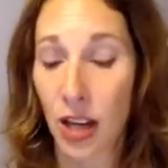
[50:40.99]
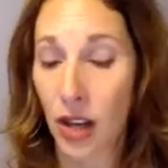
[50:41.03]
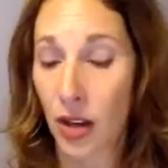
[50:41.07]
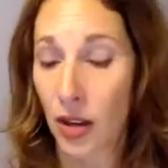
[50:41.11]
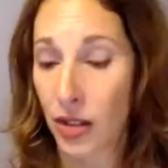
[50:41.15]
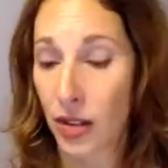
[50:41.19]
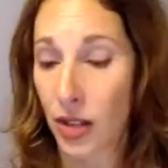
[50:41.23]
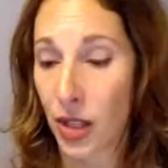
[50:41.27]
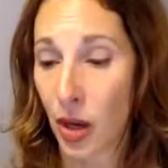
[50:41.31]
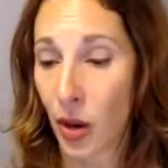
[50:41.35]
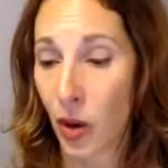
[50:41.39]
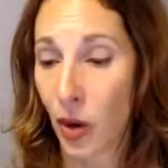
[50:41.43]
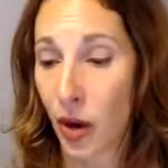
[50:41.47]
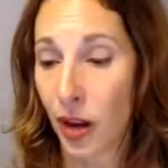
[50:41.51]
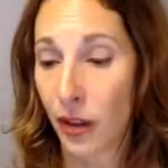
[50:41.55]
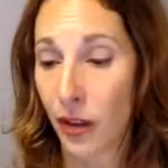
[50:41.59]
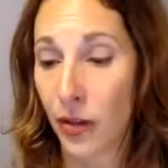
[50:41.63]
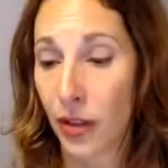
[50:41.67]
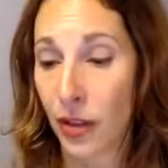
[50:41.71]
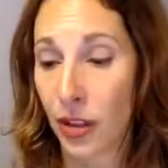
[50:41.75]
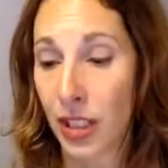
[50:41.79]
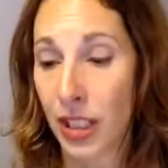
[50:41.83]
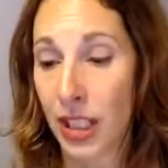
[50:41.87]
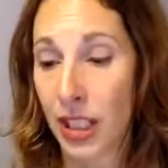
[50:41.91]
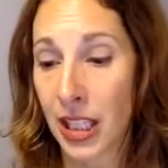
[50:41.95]
So I
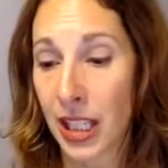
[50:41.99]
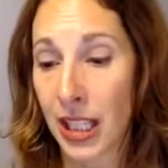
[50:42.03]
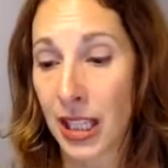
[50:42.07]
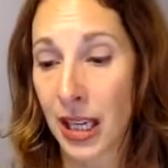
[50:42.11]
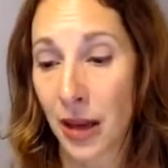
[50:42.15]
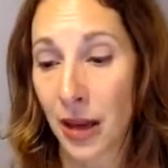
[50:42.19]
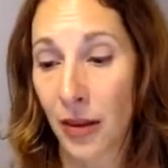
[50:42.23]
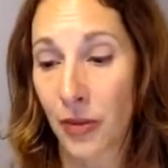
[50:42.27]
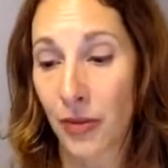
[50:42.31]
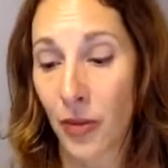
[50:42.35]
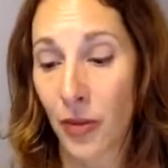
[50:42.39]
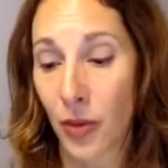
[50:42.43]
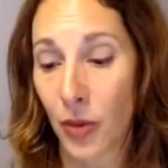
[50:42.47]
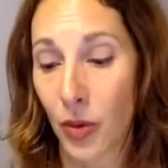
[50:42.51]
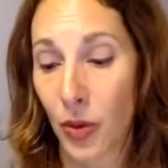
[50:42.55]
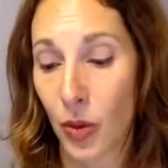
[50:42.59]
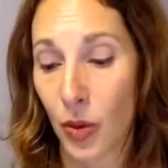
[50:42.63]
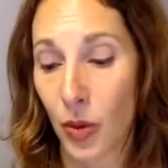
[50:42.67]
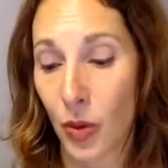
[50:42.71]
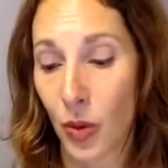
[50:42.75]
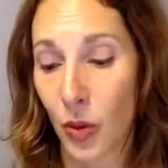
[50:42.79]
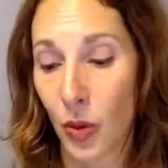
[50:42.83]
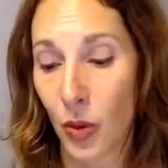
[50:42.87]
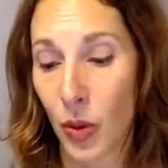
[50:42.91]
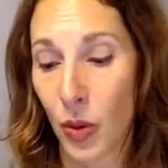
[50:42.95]
really,
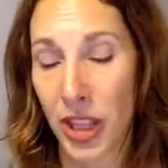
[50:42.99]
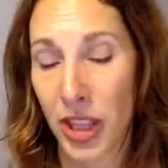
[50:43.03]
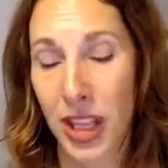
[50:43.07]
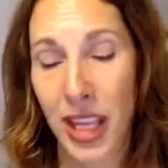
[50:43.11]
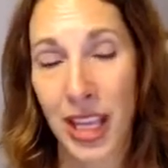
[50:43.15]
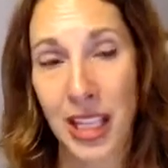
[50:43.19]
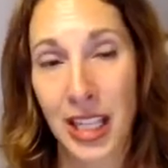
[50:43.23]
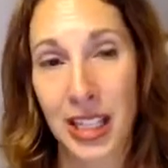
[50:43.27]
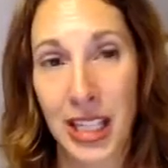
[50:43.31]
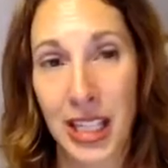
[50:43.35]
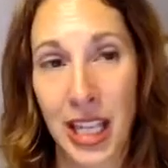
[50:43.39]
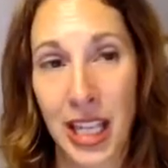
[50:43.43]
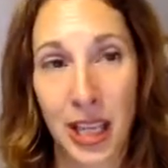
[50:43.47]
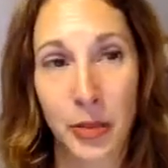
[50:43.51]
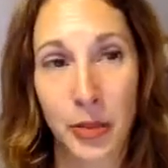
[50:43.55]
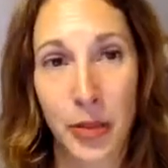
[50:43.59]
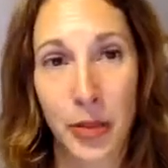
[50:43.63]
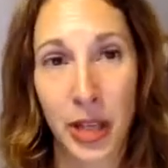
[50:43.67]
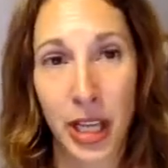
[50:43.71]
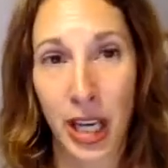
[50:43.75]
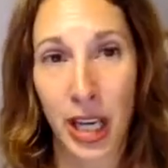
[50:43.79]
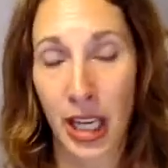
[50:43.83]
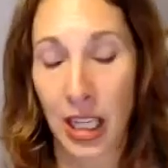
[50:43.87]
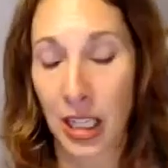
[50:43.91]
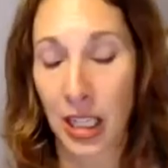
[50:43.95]
what they stand
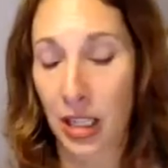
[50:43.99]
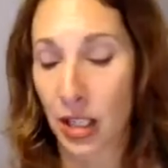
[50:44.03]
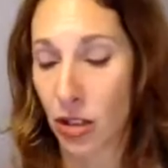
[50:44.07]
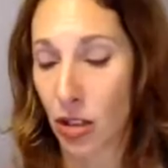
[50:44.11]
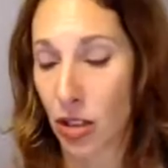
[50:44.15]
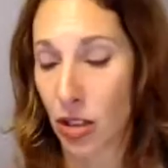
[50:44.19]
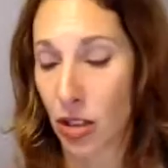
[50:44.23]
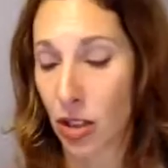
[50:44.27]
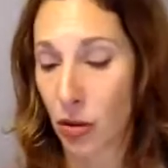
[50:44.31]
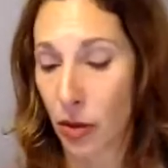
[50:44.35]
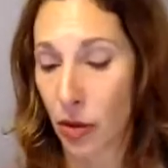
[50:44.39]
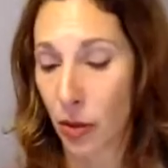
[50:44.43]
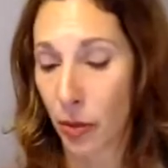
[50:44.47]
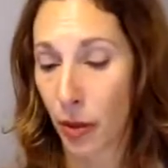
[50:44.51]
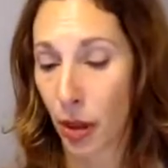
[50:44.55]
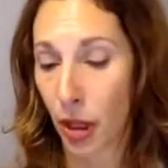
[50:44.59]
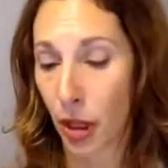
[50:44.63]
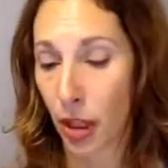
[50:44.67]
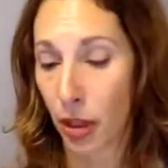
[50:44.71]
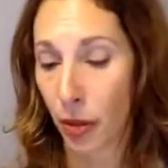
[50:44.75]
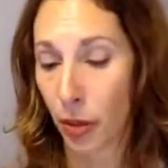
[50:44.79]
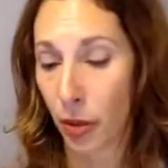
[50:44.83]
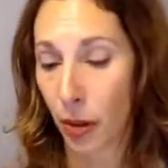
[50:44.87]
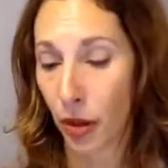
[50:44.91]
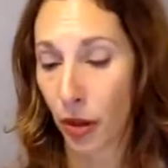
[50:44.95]
behind is just
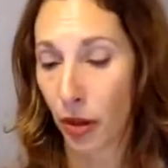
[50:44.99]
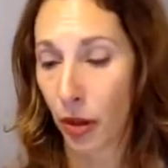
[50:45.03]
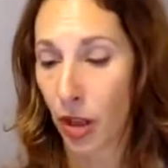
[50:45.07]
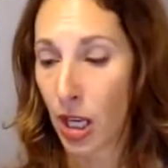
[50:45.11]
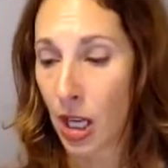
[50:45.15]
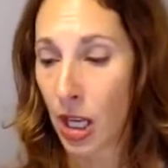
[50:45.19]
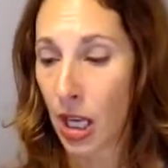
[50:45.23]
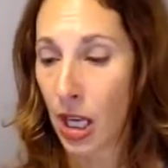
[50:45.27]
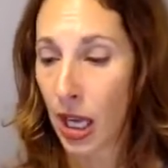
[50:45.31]
remarkable.